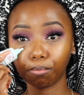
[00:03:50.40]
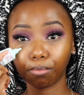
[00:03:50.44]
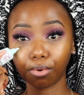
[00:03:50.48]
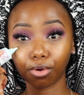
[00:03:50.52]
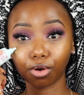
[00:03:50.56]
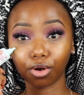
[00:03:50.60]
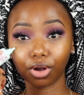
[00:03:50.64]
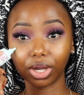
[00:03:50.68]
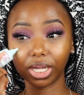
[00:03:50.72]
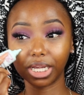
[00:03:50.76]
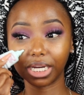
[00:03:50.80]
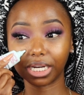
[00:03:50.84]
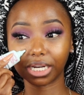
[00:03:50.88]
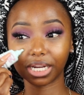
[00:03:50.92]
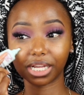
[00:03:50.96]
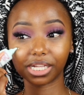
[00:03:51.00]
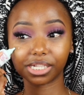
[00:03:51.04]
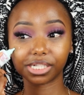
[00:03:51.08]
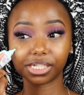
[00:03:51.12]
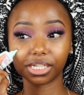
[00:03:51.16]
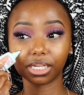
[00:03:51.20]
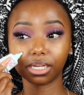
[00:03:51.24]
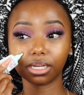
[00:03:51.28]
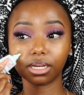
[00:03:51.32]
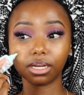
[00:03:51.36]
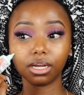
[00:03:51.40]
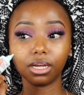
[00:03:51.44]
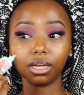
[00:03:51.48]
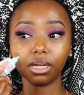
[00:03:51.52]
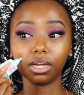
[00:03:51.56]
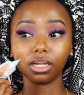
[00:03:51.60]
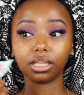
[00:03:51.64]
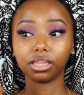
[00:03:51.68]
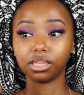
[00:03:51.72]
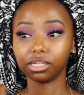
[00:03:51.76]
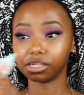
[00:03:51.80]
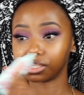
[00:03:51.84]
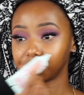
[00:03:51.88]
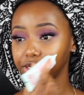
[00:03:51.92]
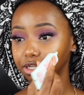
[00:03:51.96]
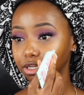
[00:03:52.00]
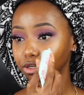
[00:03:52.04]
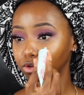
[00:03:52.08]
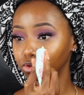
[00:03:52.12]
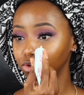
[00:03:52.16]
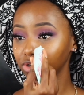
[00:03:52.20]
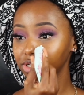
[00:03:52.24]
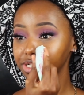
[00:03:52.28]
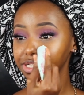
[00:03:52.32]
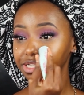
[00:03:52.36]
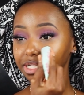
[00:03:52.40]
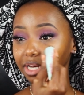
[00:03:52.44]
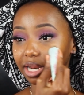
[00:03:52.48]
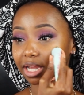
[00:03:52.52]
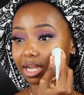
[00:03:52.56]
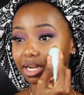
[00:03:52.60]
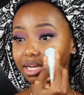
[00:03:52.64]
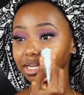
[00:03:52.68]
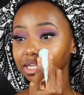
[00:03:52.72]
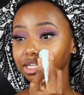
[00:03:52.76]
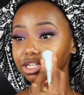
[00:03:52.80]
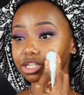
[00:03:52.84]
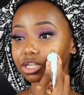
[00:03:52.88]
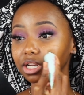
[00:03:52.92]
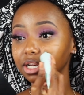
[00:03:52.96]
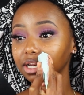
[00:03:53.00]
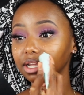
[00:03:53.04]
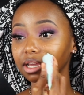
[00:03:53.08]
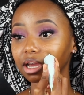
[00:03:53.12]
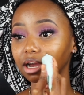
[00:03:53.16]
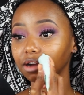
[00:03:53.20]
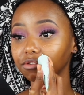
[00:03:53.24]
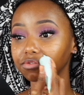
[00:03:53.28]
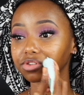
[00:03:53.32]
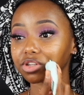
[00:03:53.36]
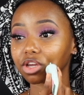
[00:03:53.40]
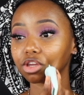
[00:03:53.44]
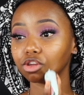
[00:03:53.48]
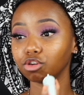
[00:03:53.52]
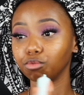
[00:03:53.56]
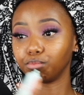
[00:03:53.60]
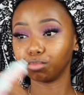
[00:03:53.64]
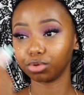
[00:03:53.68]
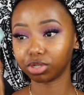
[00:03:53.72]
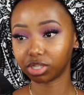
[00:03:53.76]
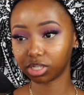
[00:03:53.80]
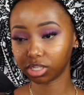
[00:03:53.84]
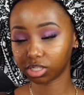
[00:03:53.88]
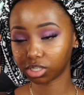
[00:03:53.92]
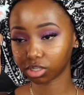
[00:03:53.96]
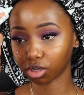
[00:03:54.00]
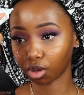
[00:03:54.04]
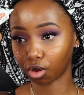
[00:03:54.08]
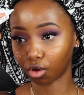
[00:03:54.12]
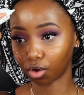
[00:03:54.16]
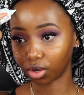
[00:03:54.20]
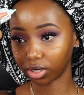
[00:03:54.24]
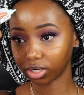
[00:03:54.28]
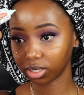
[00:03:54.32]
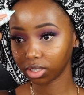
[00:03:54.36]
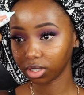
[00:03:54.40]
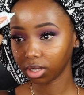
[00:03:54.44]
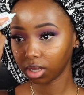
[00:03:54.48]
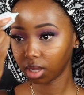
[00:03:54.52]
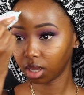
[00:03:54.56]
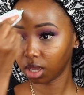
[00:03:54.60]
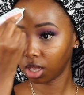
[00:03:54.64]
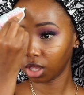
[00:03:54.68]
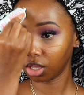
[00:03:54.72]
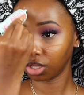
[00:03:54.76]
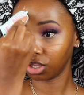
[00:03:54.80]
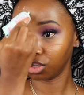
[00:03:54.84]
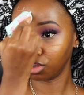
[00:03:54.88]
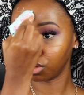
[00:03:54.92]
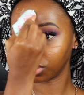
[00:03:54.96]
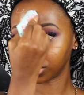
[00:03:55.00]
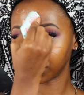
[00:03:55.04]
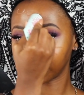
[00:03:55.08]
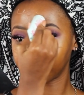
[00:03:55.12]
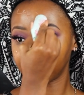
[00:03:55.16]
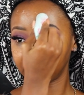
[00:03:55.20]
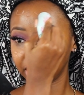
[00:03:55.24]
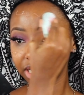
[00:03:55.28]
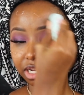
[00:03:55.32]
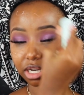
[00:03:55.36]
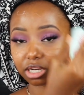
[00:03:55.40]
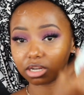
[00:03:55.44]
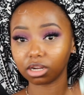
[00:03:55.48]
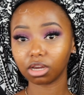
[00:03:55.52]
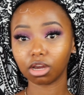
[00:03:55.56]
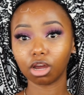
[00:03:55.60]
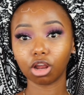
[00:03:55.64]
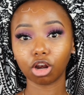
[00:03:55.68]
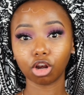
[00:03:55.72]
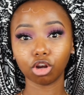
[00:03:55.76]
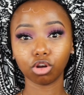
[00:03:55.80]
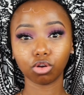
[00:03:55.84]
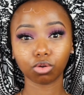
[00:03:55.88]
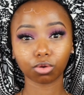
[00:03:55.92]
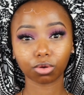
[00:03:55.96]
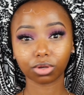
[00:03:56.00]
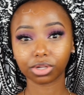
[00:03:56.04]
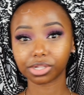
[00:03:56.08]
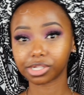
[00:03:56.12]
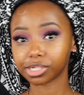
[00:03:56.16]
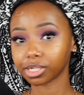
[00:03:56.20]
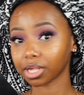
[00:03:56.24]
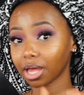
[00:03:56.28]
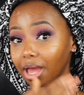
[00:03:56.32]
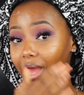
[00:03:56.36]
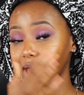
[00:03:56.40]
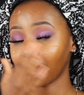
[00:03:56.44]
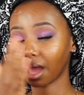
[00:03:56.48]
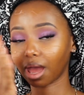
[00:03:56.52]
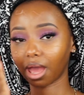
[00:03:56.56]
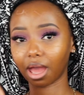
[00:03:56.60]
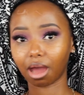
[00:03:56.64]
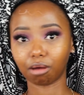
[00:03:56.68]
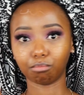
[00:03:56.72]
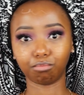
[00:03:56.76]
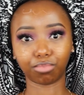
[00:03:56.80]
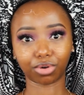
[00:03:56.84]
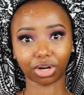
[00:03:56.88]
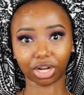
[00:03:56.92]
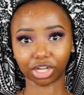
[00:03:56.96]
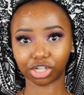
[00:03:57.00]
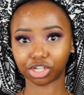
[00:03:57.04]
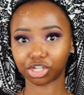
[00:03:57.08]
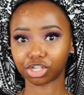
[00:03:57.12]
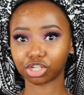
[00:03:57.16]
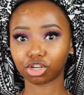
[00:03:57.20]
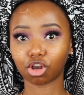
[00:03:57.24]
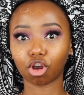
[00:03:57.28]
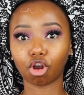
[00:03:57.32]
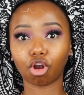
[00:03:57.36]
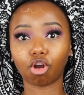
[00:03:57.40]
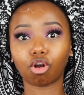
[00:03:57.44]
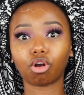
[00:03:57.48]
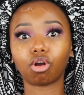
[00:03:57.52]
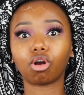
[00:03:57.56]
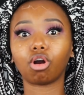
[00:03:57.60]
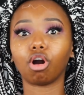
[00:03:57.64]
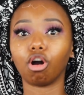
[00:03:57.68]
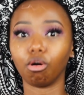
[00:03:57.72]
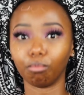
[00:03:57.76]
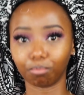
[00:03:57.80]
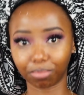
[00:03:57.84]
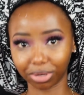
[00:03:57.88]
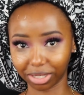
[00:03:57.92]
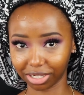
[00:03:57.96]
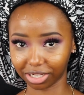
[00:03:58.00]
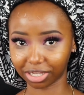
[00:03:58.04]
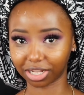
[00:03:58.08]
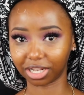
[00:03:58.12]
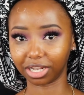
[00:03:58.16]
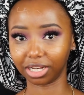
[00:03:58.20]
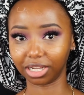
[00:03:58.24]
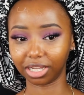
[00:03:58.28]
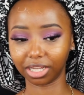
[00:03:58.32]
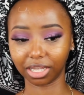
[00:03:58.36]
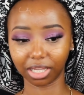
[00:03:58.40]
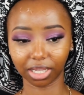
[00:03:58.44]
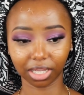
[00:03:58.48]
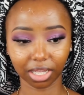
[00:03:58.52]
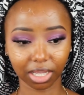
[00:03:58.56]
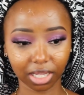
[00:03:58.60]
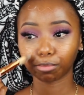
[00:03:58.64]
pore erasing this looks. Like literally after you put it on, your skin looks airbrushed completely.